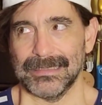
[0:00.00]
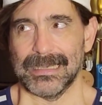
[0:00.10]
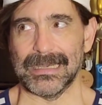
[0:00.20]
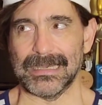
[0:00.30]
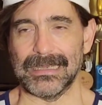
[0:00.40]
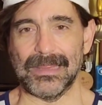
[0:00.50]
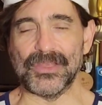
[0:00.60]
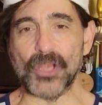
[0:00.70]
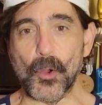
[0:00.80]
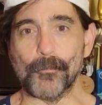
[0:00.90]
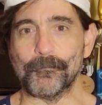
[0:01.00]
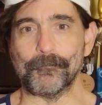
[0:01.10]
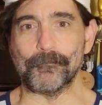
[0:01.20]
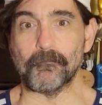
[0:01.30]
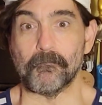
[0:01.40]
The dome.
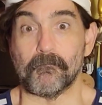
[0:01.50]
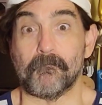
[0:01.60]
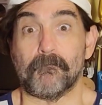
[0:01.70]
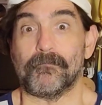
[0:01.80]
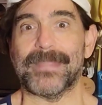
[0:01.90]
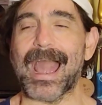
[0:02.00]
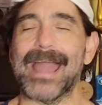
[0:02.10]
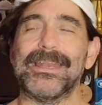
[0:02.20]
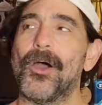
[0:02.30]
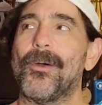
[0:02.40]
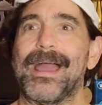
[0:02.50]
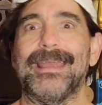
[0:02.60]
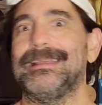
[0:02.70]
Yeah, I know.